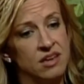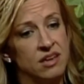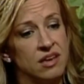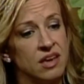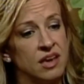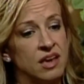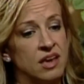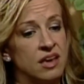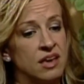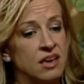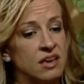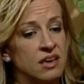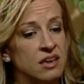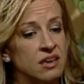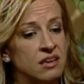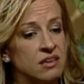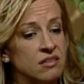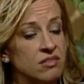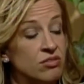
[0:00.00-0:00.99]

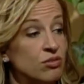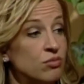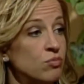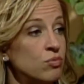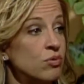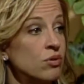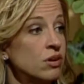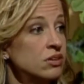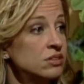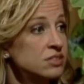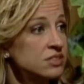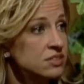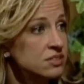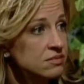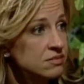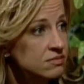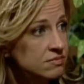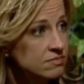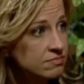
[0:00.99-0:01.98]
the worst
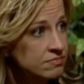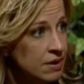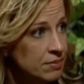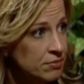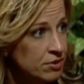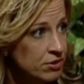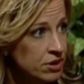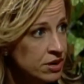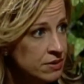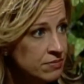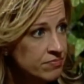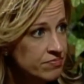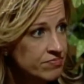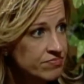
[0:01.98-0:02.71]
memory,